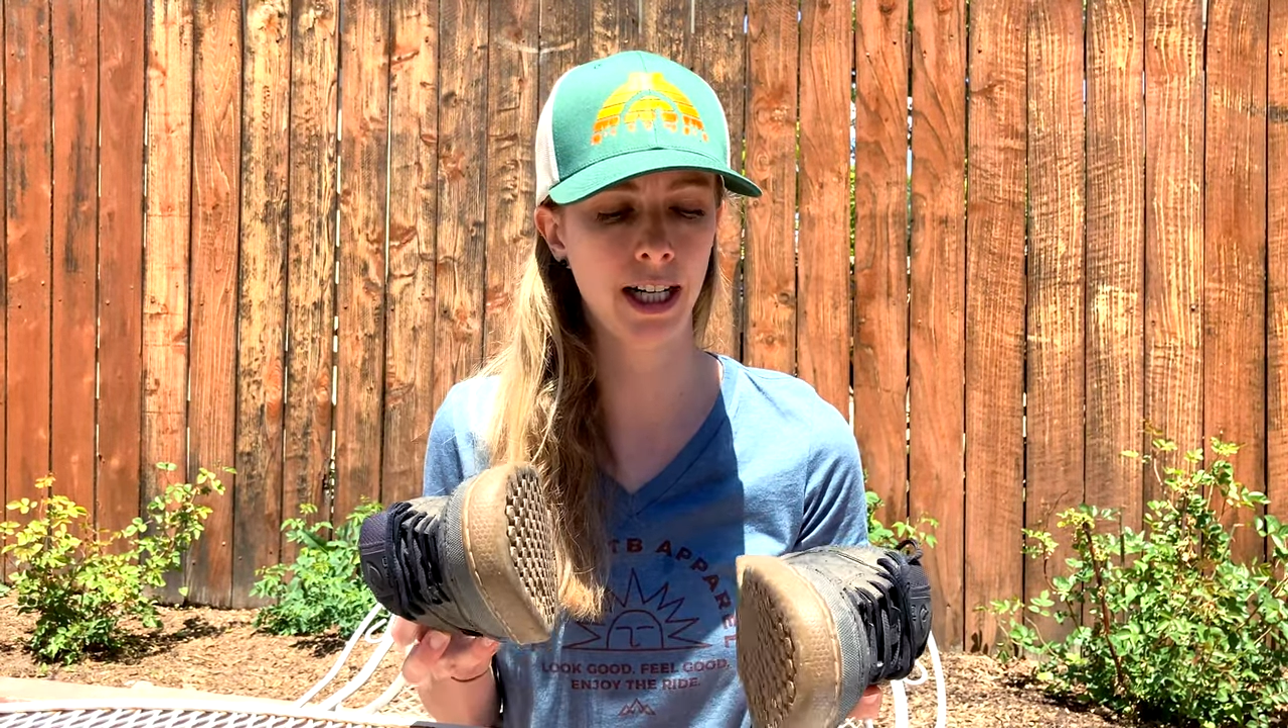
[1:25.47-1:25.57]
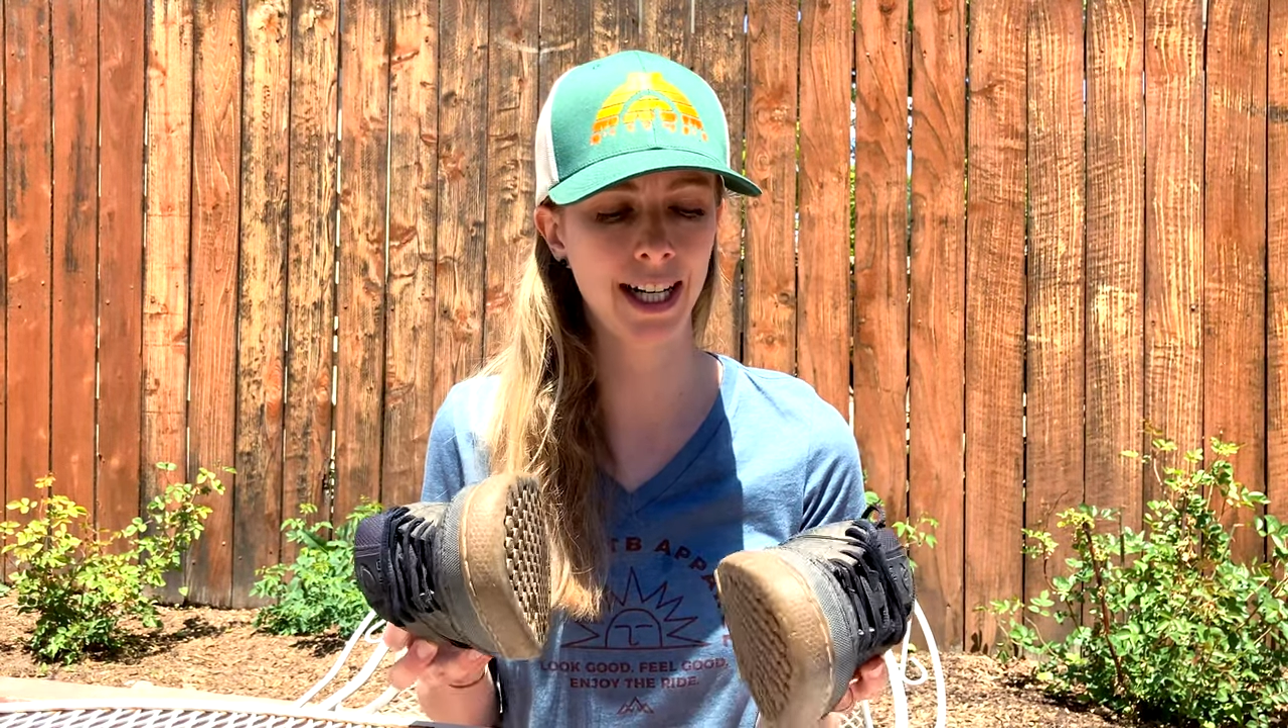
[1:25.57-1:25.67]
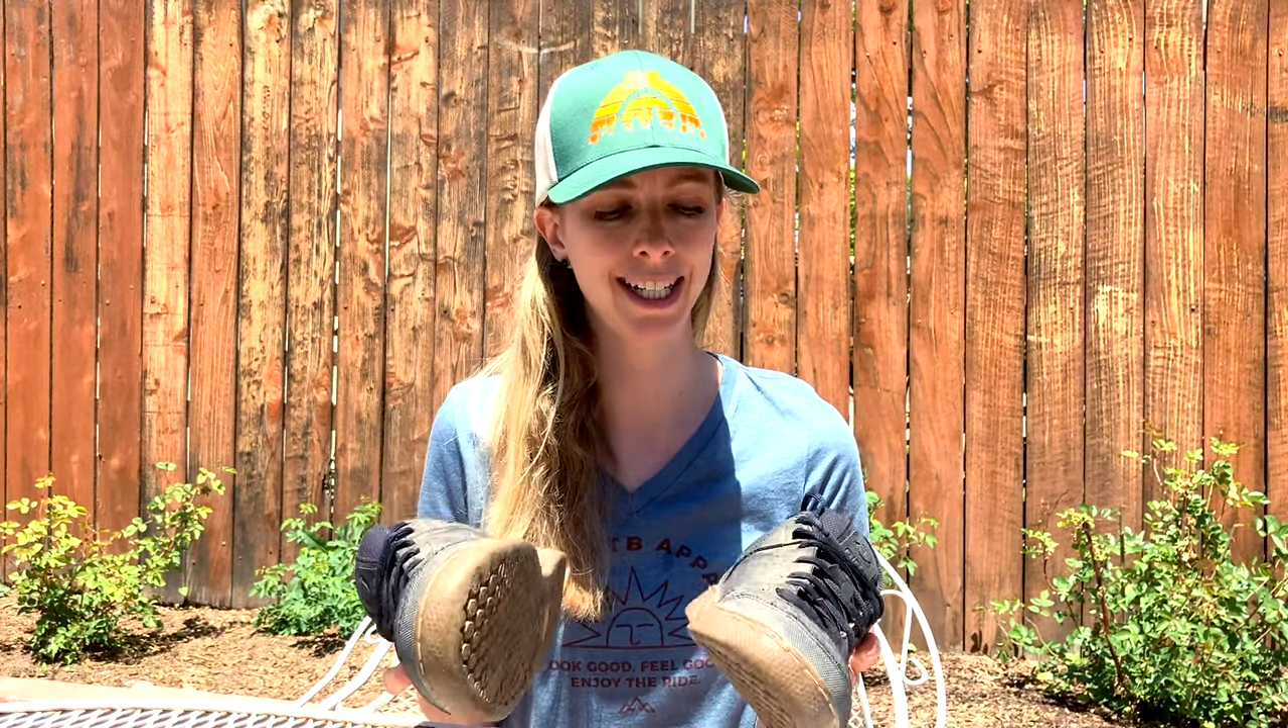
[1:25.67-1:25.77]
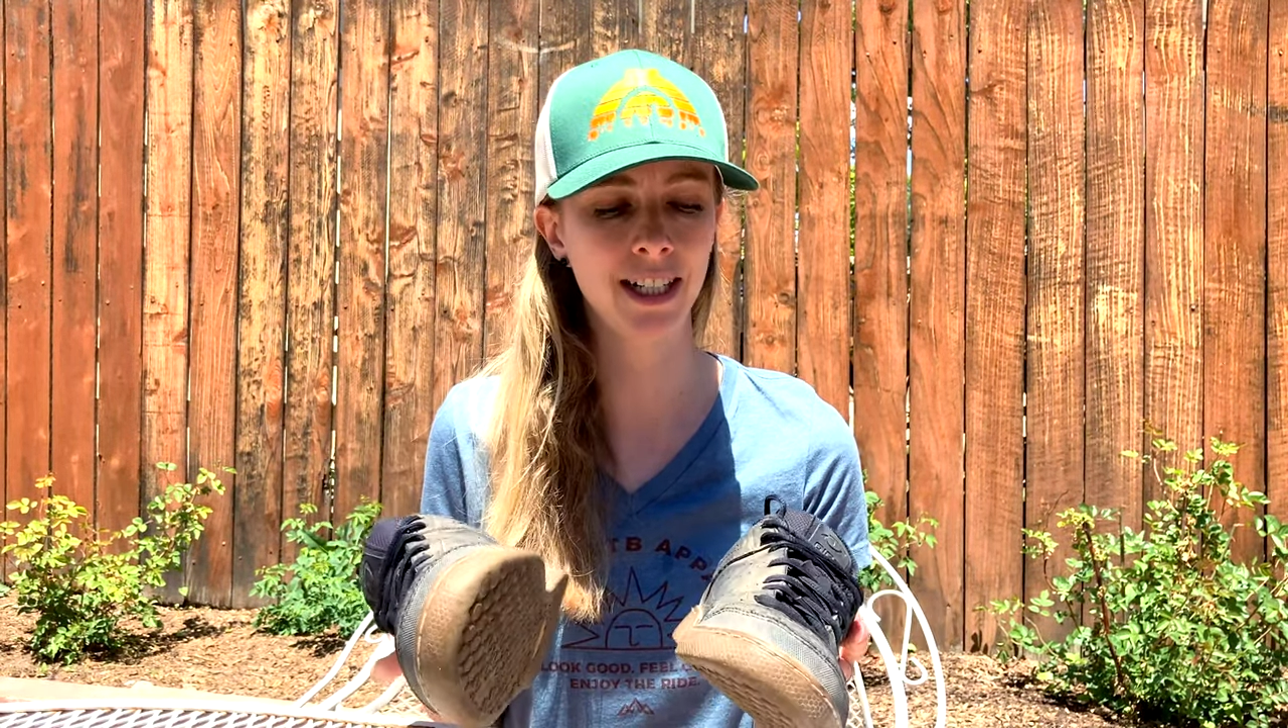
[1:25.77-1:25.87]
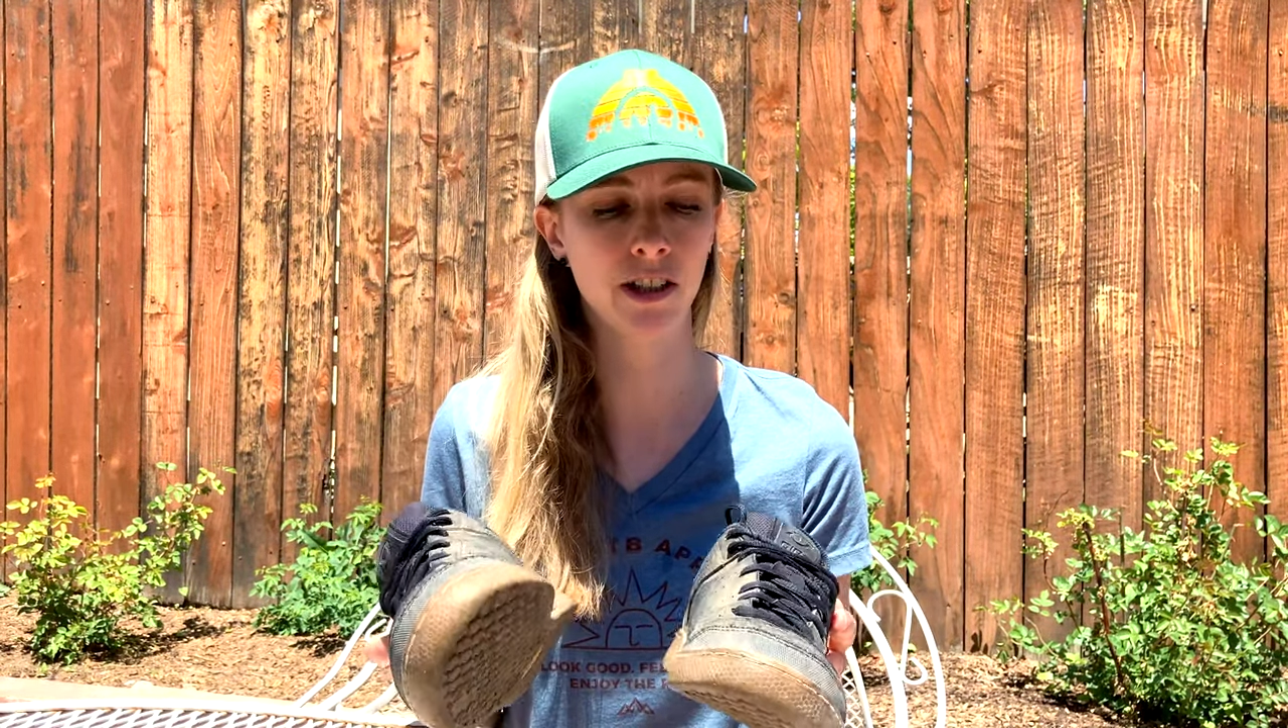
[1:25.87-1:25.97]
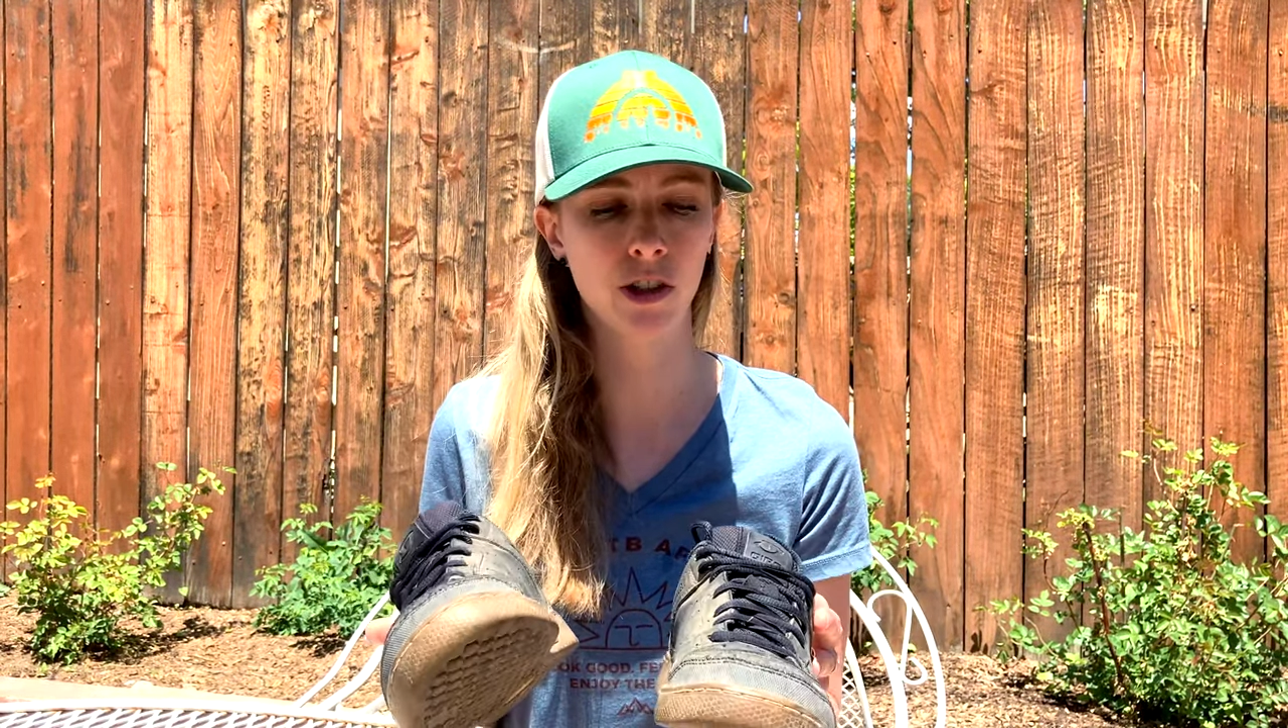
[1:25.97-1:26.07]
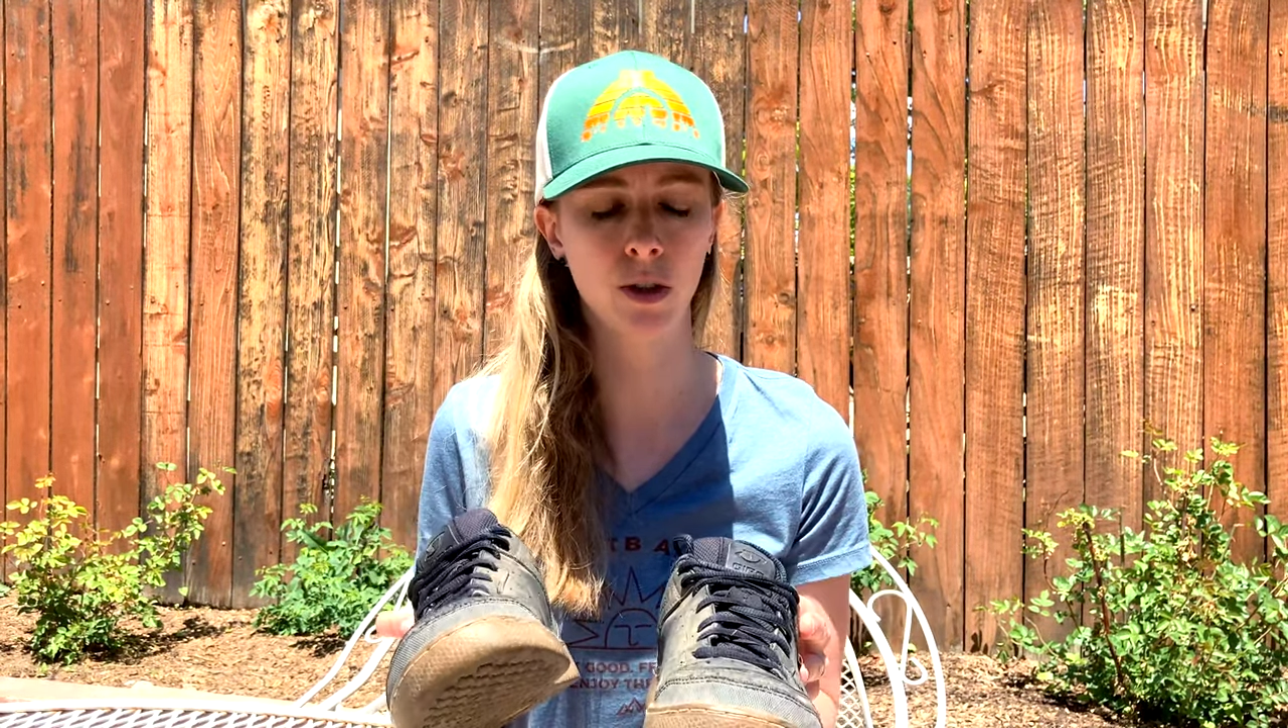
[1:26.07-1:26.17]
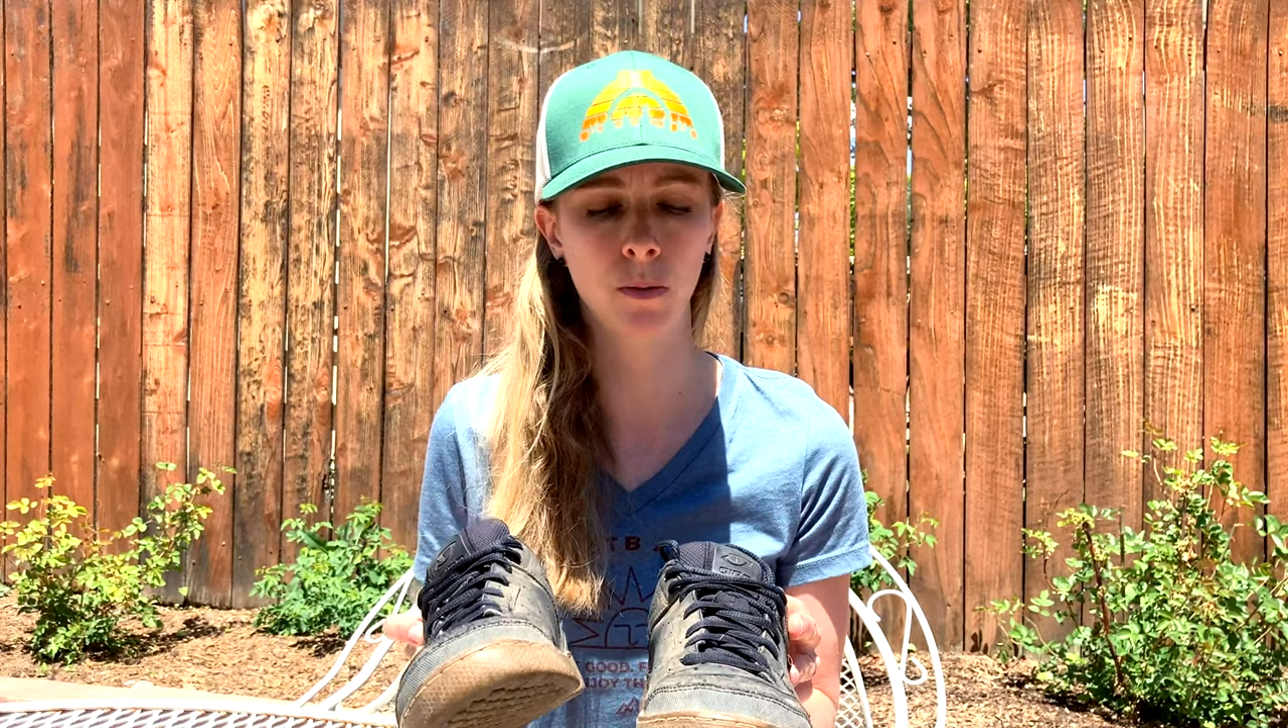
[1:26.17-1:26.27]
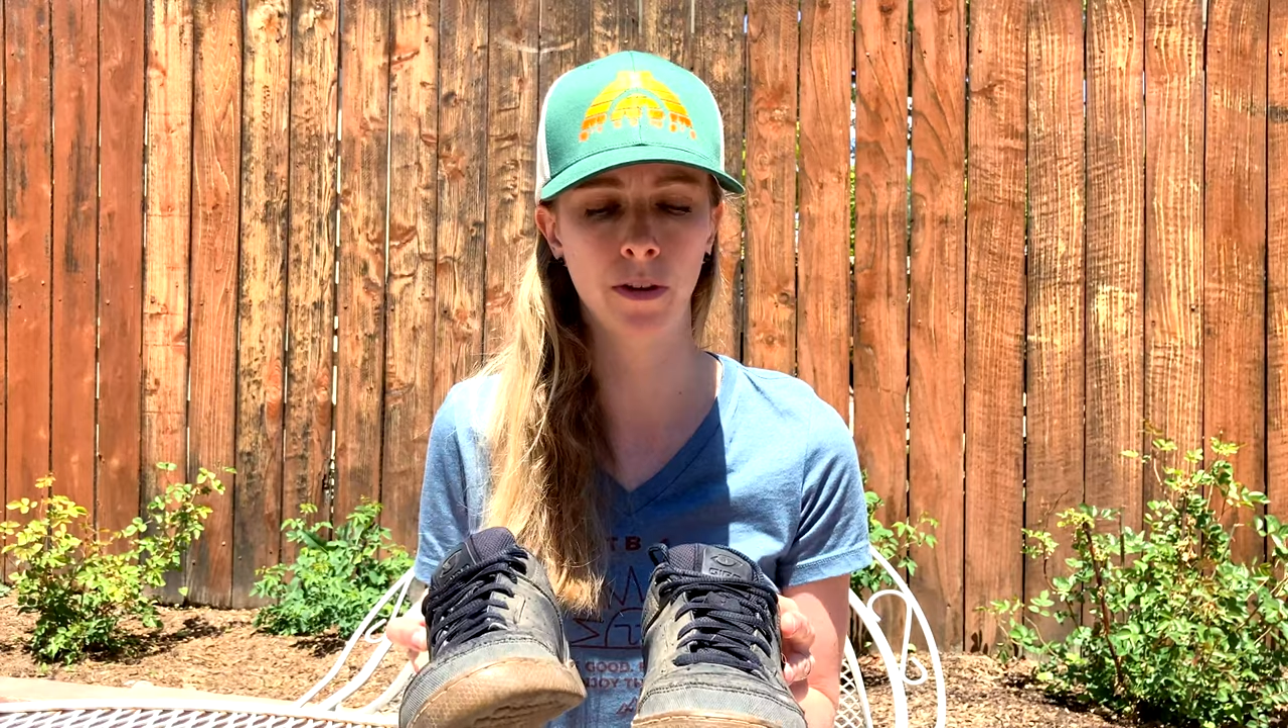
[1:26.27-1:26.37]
any issues